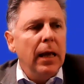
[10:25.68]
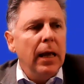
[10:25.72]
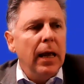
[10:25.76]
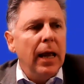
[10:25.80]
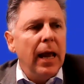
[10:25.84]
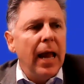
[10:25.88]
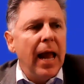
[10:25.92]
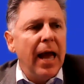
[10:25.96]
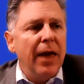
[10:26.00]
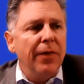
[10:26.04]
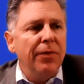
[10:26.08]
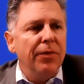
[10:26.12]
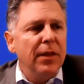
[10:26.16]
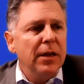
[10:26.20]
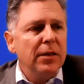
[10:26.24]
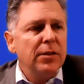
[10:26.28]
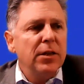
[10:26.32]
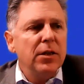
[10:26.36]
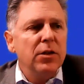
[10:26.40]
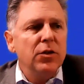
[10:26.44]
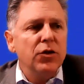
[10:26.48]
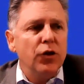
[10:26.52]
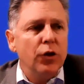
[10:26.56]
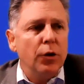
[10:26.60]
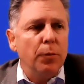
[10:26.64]
this
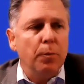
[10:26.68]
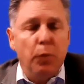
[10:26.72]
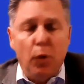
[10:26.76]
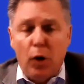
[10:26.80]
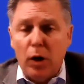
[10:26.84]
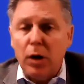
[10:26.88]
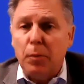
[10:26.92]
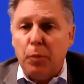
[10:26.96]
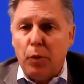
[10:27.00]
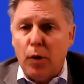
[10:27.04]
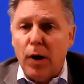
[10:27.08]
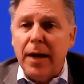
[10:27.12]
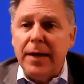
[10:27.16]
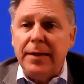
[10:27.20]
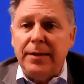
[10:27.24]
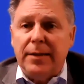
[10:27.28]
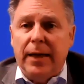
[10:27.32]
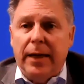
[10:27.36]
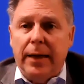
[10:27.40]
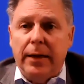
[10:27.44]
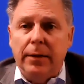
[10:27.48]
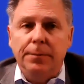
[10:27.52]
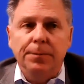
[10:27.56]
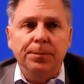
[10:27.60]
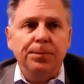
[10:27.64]
is your book pricing?